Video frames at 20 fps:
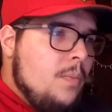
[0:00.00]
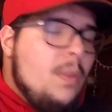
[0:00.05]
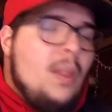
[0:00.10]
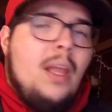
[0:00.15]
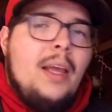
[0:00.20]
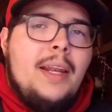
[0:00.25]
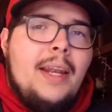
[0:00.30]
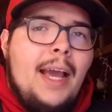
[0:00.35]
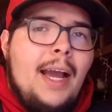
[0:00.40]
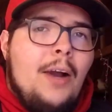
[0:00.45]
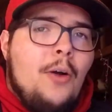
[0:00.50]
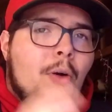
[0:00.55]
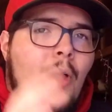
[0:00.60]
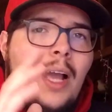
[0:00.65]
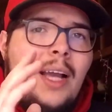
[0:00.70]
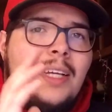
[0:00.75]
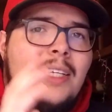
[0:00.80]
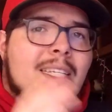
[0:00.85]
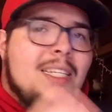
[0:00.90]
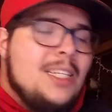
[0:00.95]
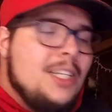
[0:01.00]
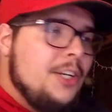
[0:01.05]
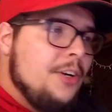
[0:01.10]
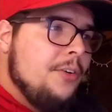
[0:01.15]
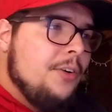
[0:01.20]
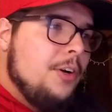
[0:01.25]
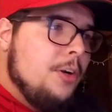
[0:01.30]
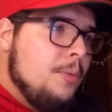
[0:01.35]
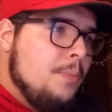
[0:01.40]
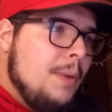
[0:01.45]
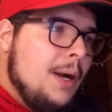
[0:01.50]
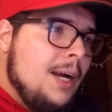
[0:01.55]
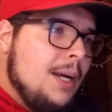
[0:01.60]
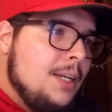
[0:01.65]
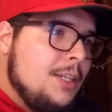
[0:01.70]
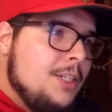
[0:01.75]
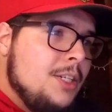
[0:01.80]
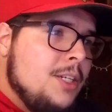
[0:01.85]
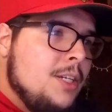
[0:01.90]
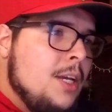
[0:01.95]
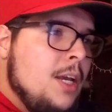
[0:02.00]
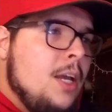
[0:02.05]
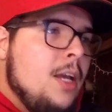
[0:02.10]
Now, exterior mods.